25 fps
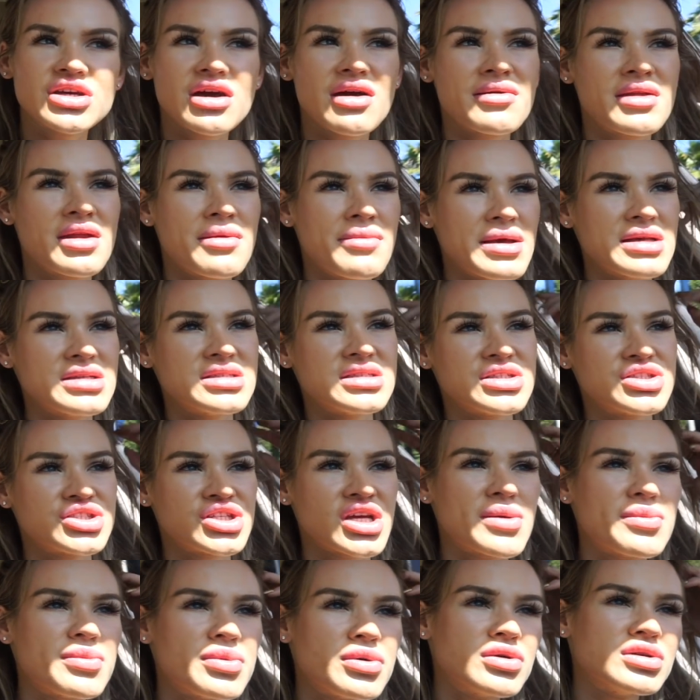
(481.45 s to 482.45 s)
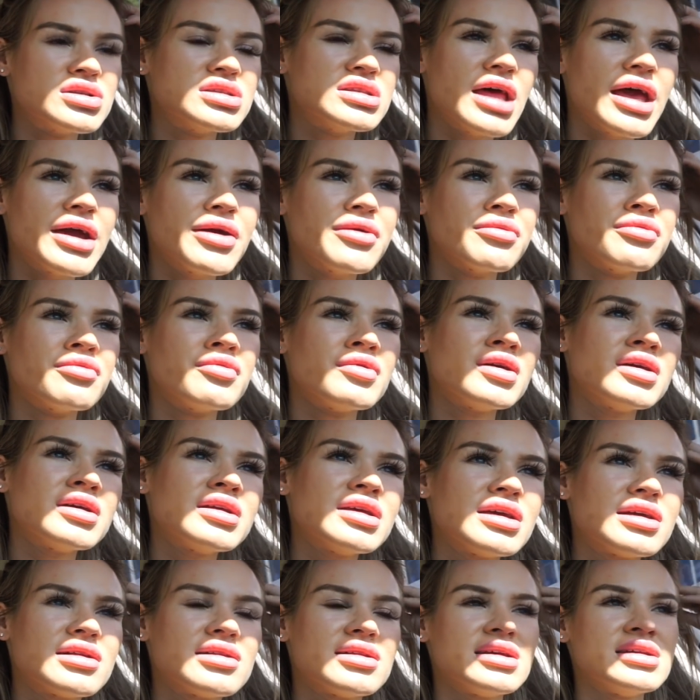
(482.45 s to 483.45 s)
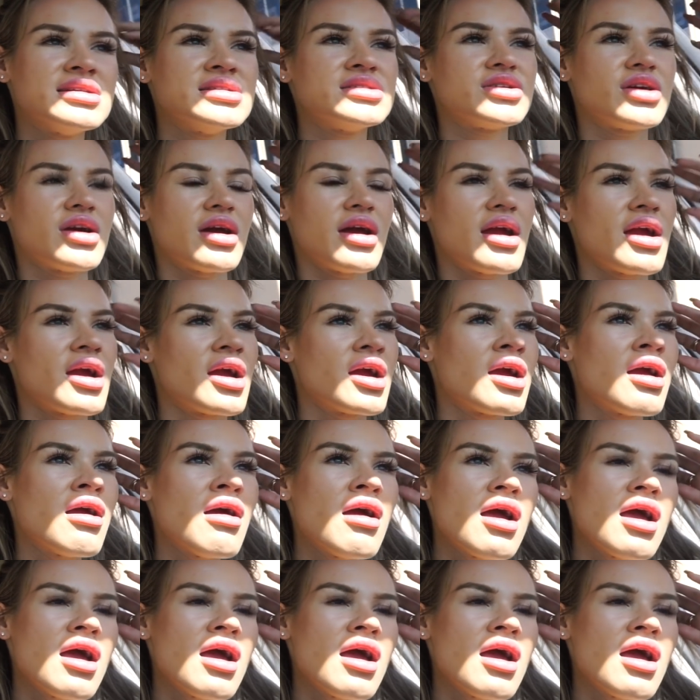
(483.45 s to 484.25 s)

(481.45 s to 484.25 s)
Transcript: an amazing shampoo. It like really cleans your hair.